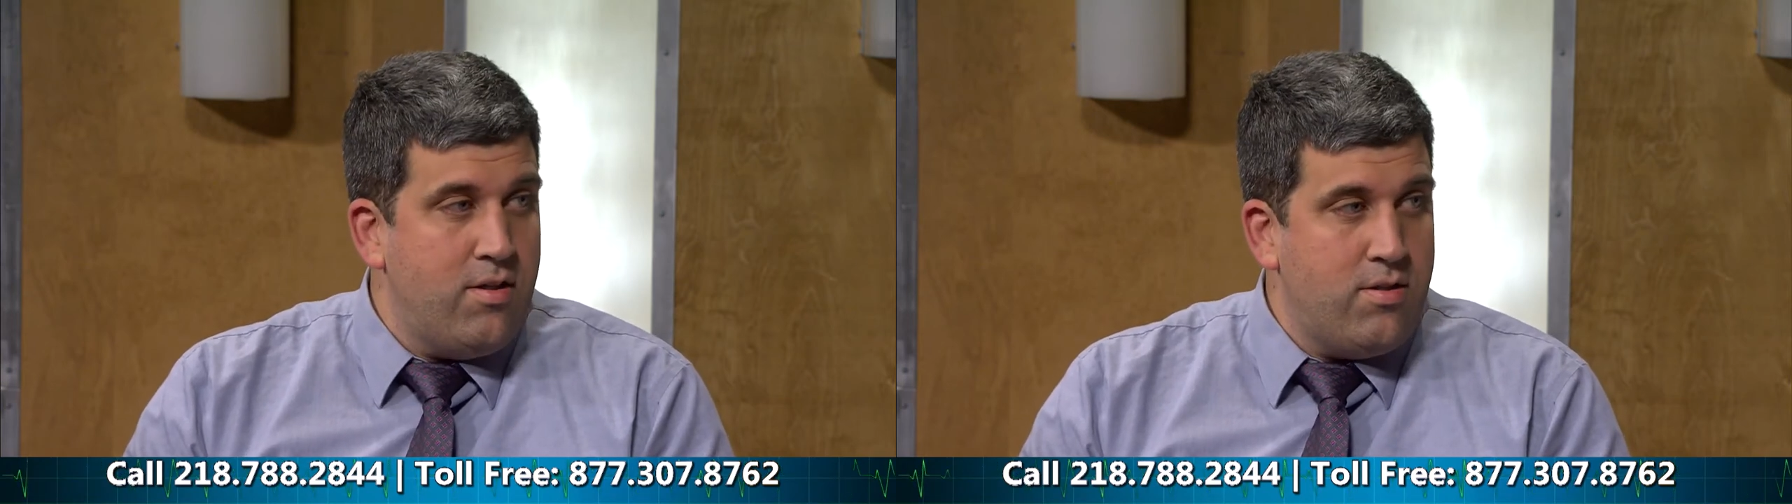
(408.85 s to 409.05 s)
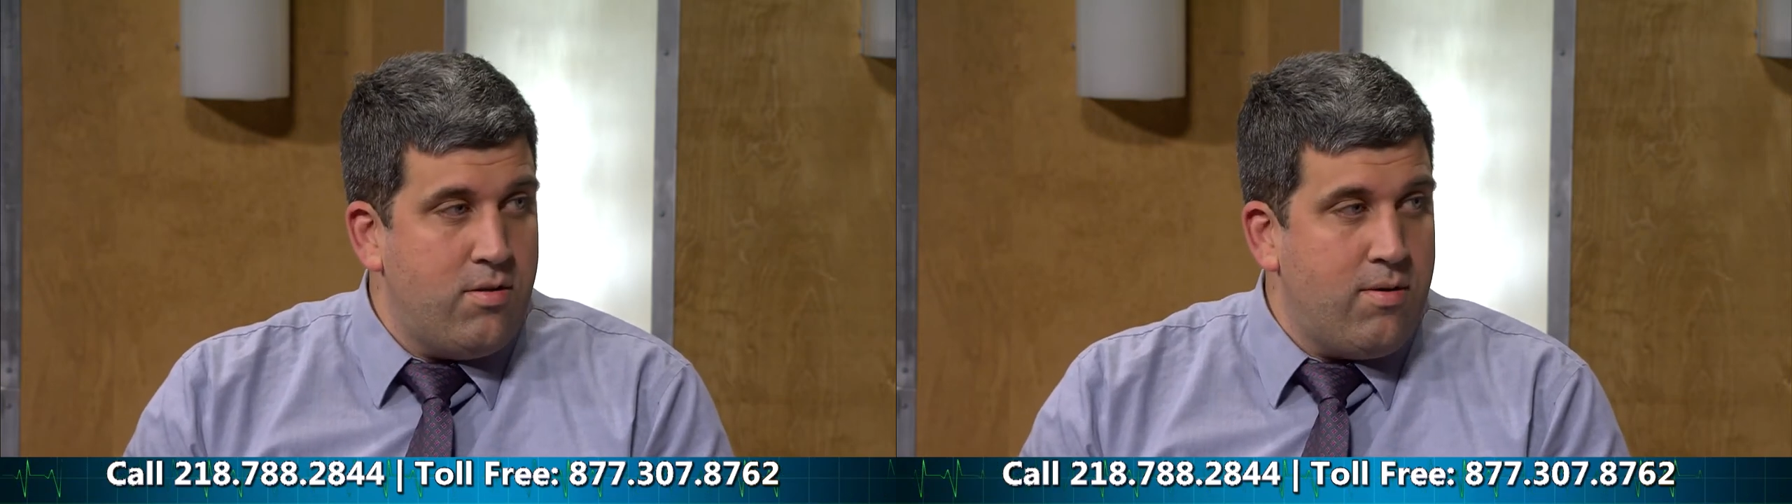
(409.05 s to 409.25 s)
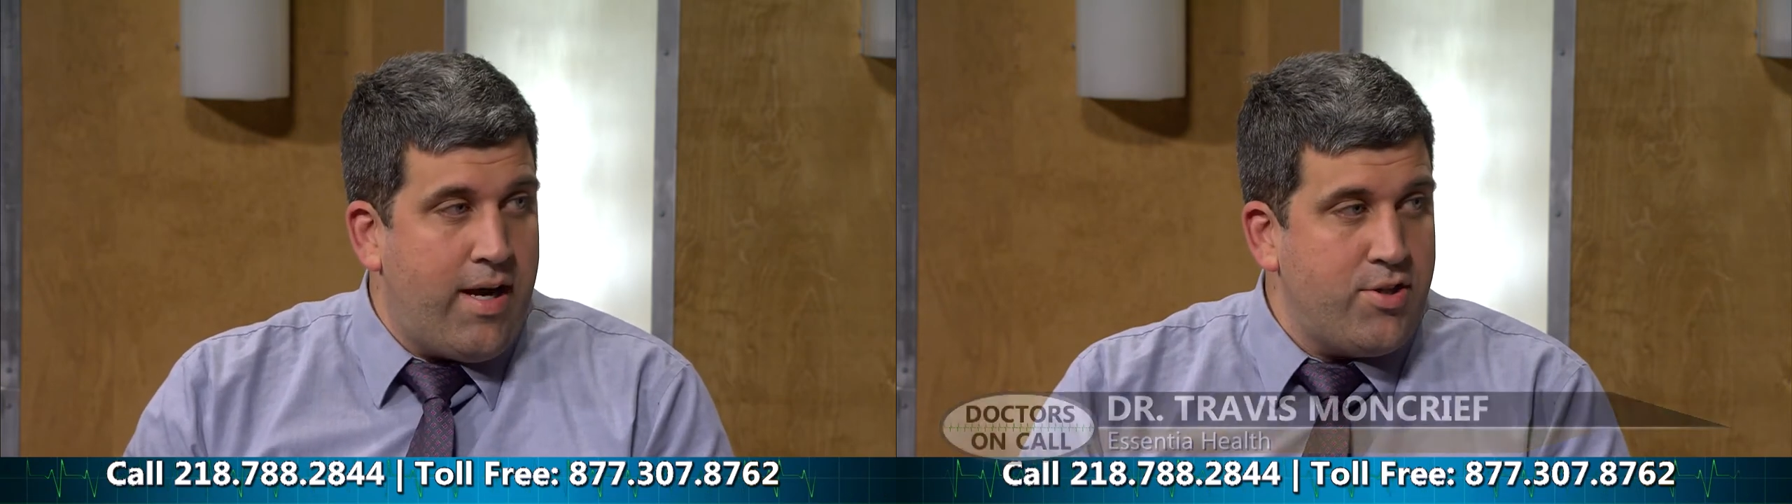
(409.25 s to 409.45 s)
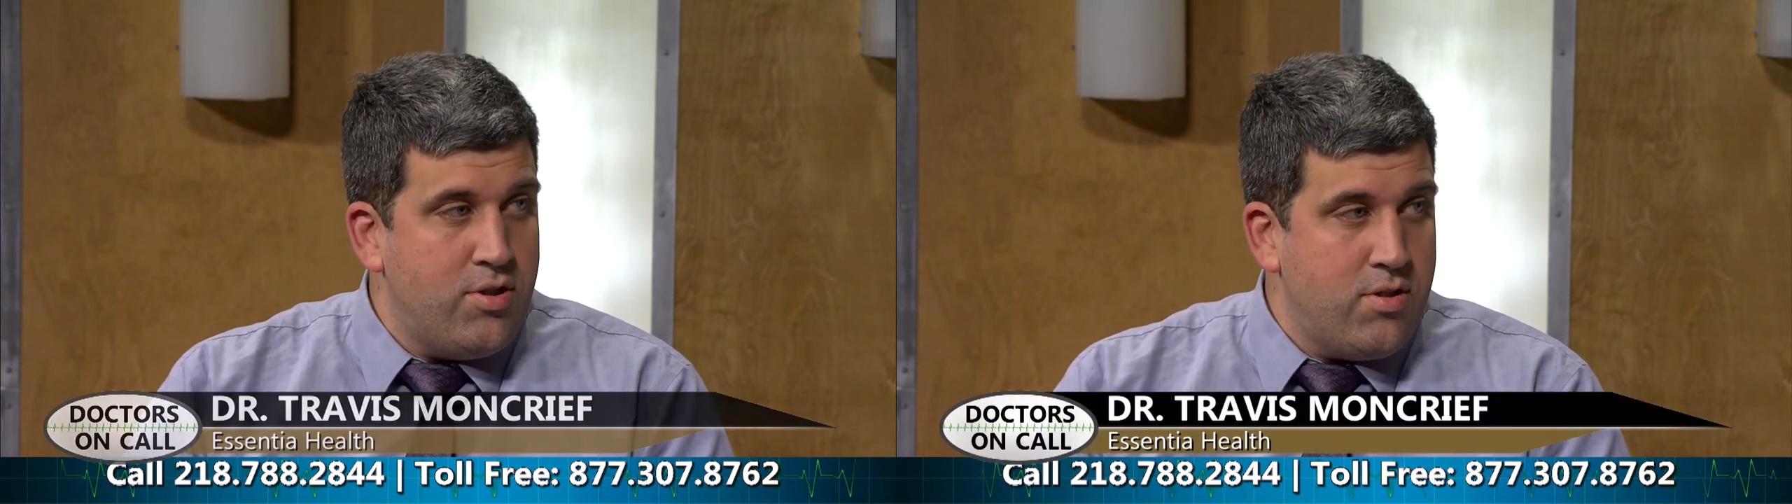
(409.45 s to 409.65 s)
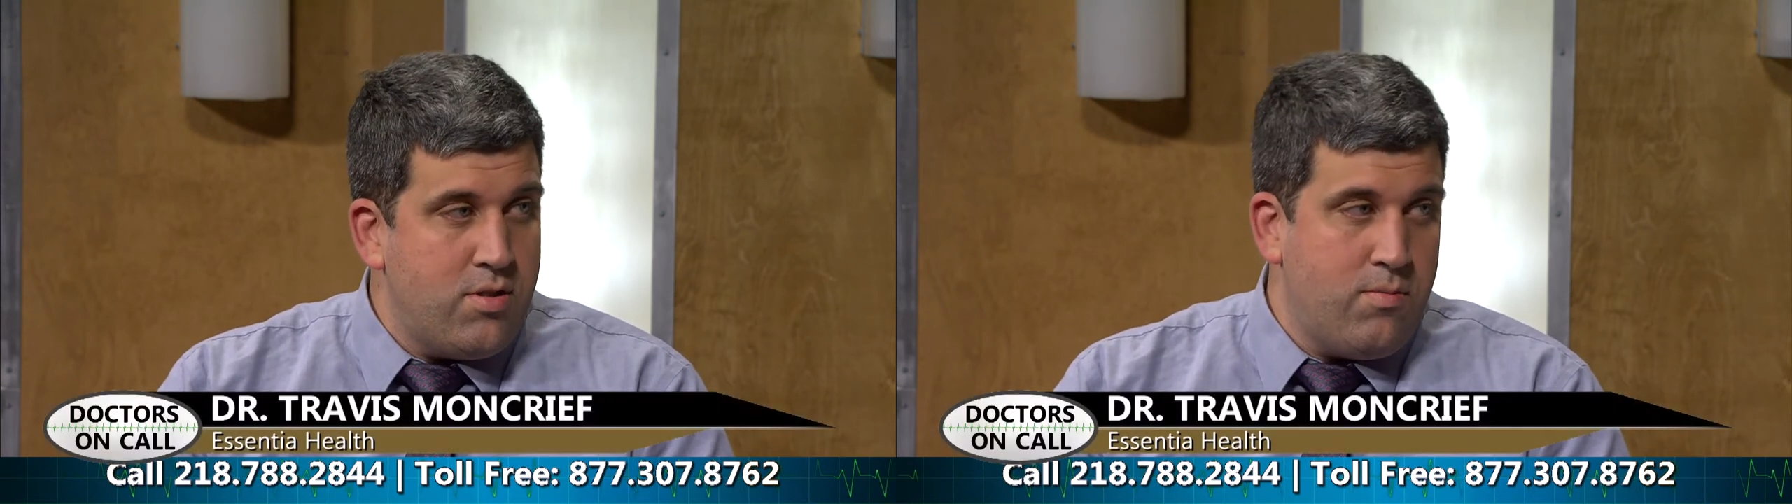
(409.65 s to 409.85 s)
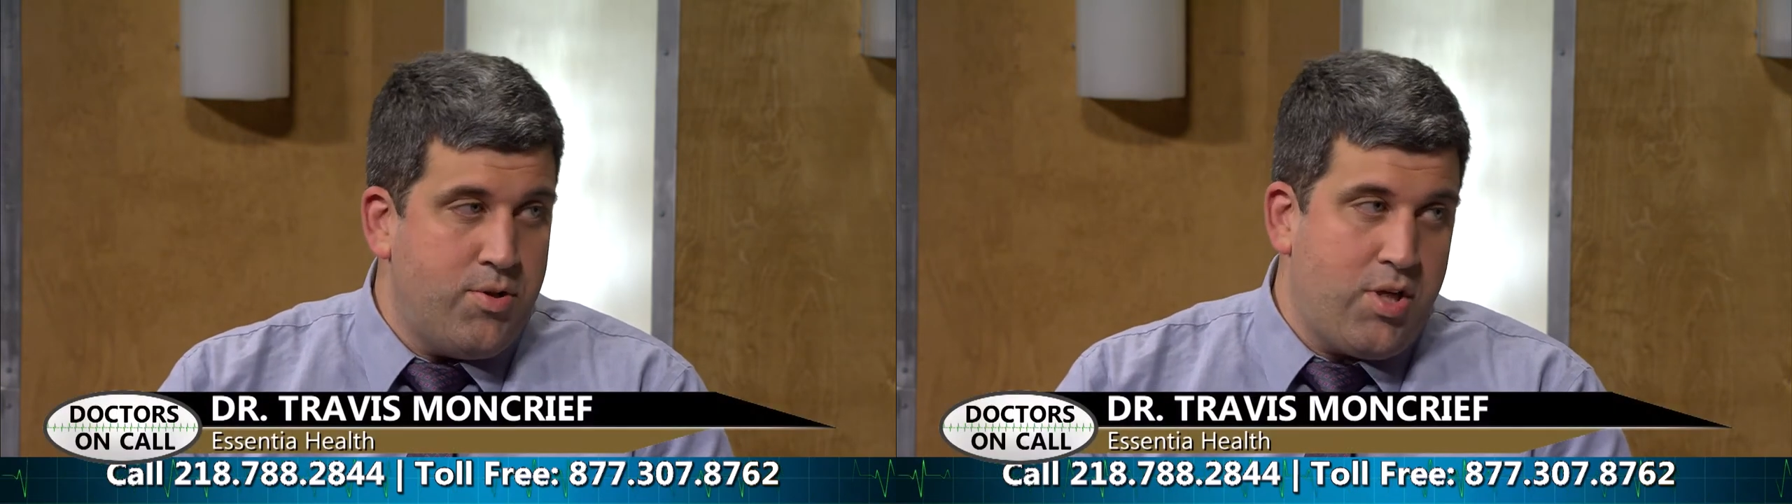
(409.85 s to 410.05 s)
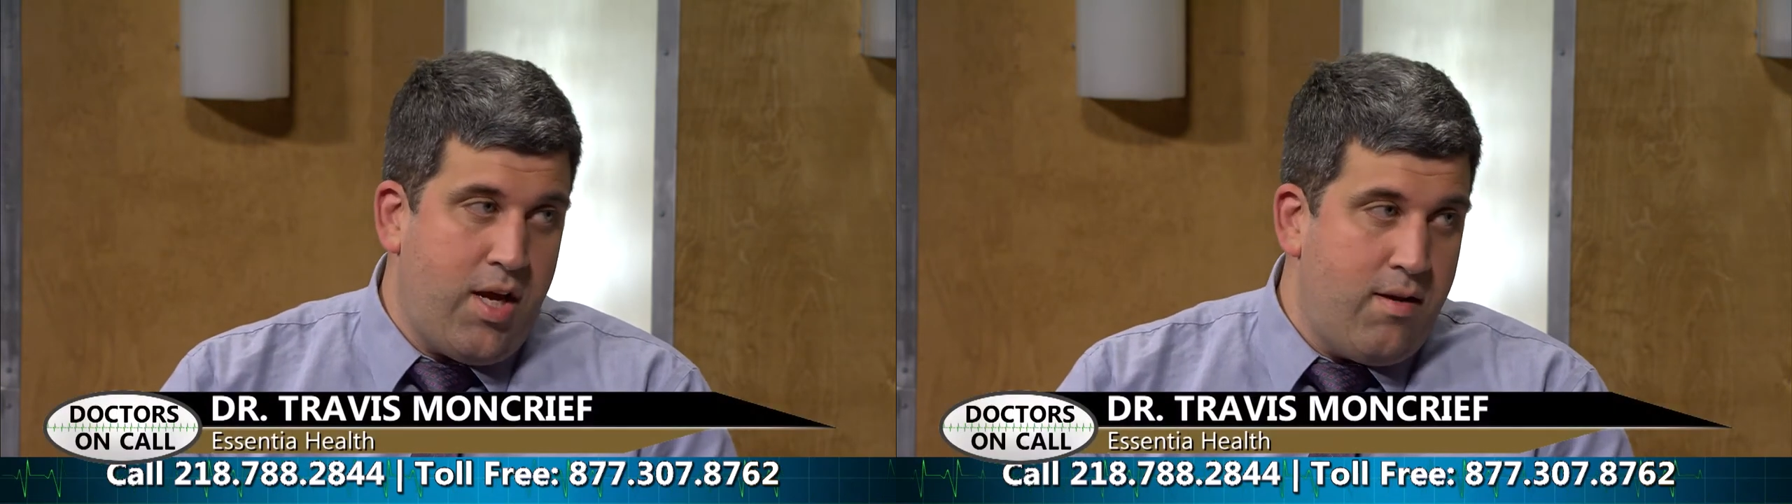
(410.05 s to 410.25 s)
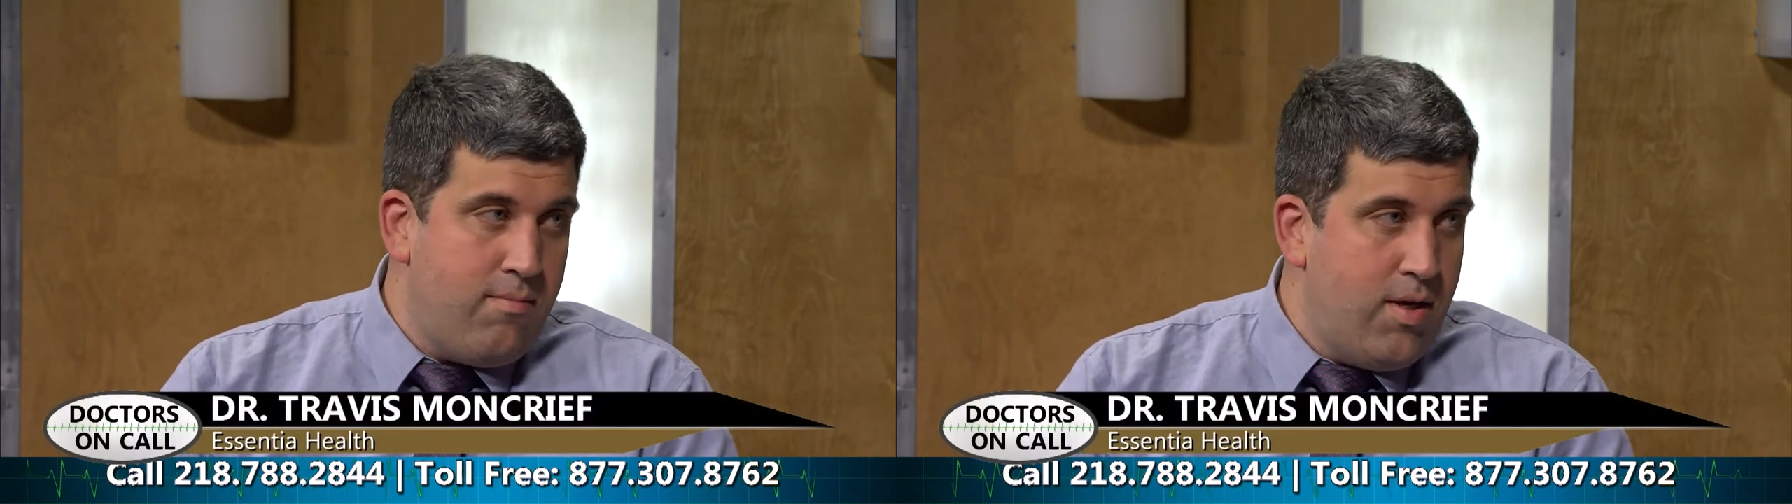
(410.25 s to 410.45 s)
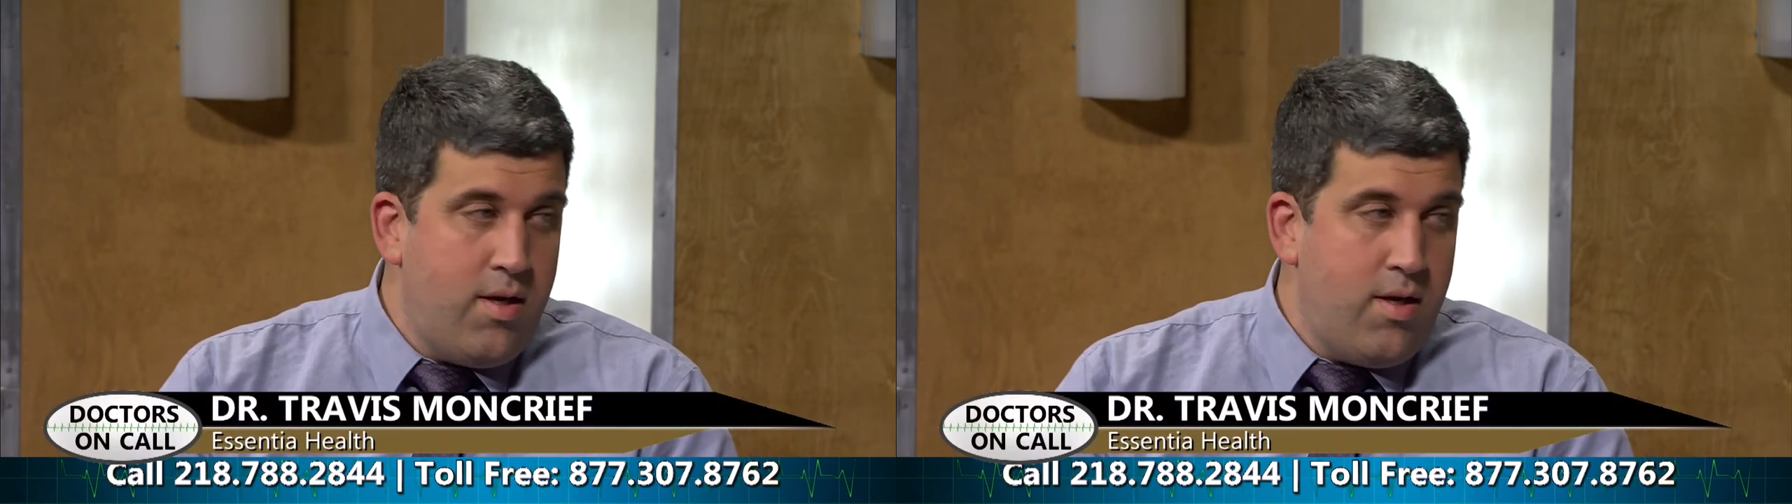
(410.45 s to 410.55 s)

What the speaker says: to erections, which can,